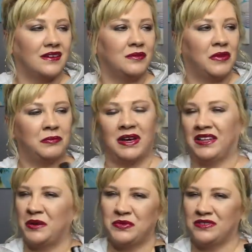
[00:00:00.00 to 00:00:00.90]
my
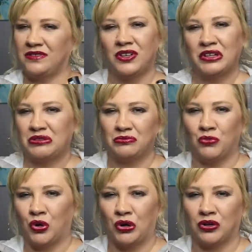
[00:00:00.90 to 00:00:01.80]
lips look
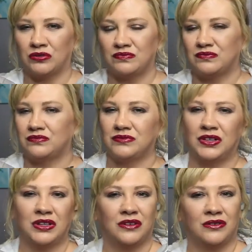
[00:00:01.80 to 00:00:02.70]
more,
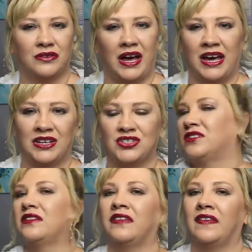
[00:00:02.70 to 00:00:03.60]

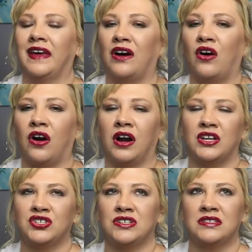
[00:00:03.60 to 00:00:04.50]
aged than they are.
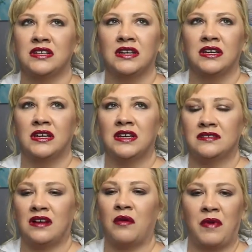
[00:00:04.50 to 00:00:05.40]
It just is
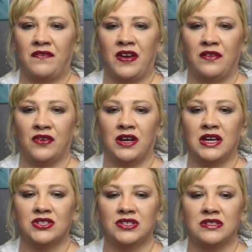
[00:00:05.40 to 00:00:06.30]
not my favorite.
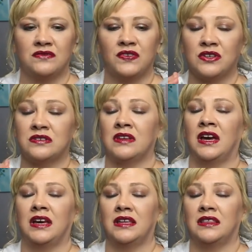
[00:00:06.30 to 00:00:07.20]
It just feels
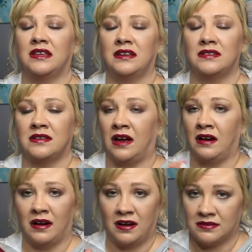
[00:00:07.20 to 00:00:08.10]
like the
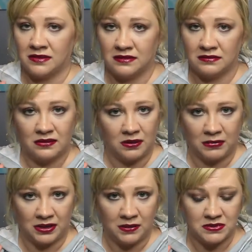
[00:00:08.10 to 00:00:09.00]
Sahara Desert on
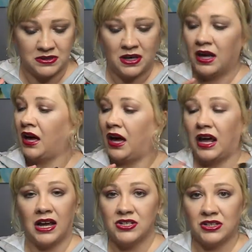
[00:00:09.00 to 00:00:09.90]
my lips,
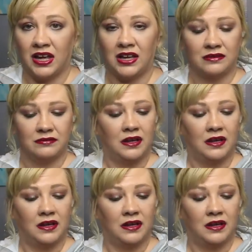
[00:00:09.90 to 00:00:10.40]
and I just can't.